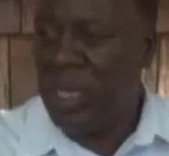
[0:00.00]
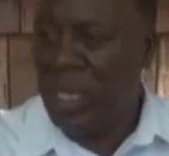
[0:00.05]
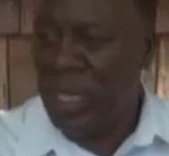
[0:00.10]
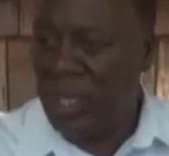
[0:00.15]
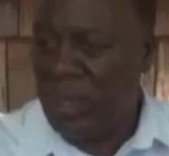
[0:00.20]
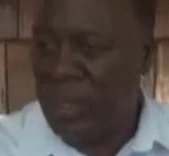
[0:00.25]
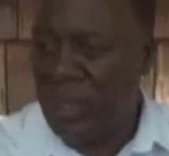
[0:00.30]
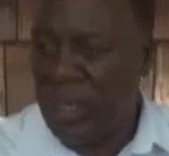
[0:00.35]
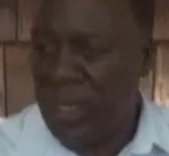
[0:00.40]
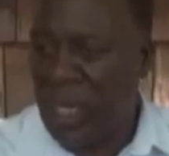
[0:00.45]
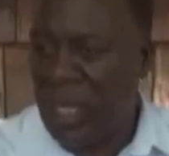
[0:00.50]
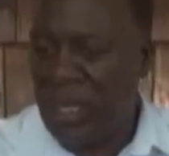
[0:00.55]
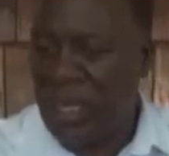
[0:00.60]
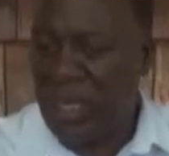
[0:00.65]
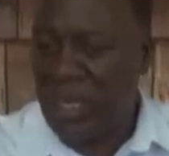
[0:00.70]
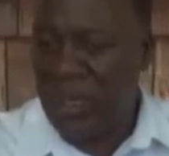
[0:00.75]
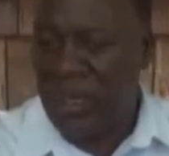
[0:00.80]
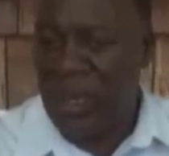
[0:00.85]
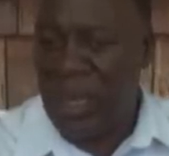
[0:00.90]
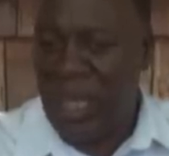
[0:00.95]
He's got
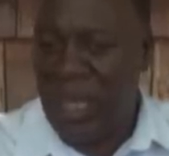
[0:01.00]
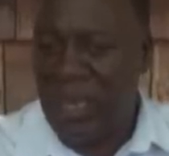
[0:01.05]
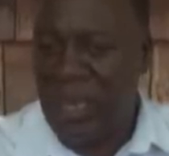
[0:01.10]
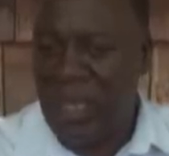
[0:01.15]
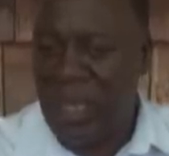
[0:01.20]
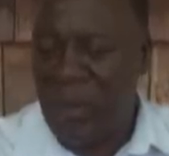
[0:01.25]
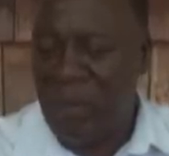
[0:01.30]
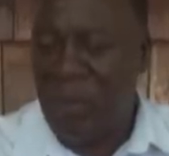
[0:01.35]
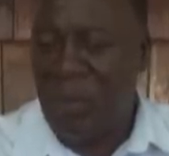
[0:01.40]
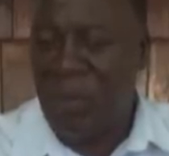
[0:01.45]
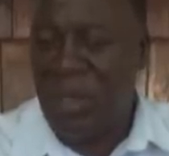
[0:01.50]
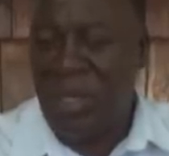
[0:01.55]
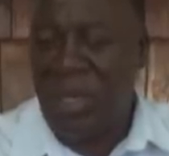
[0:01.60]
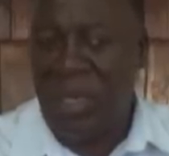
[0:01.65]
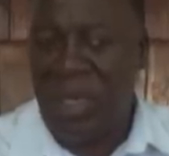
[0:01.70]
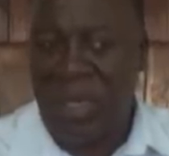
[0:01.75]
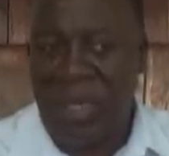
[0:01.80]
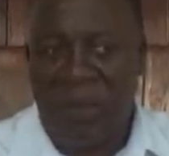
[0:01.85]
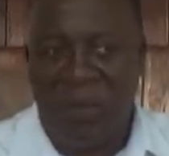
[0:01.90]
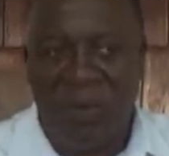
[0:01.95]
his land there. I remember he
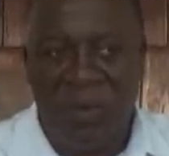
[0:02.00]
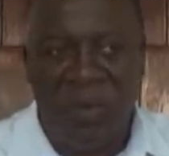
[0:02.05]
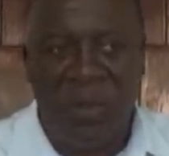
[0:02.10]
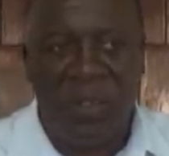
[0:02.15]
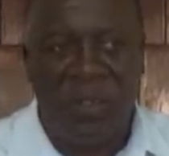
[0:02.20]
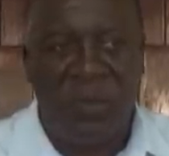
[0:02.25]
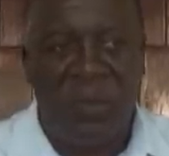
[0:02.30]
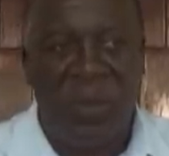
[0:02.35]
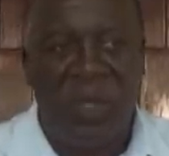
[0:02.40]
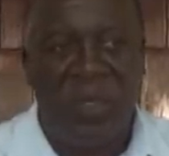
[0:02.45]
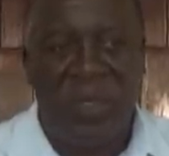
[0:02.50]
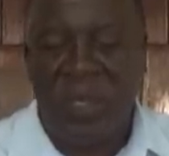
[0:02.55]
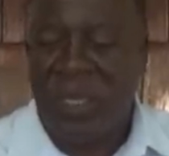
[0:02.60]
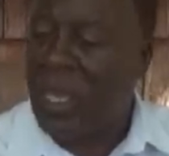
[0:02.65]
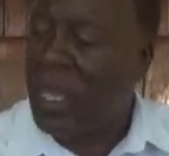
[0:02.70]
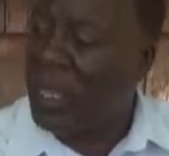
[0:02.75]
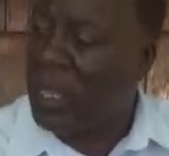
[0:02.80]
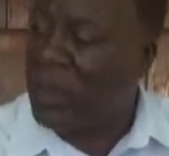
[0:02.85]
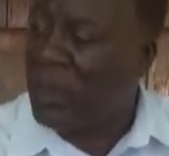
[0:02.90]
got a first piece, he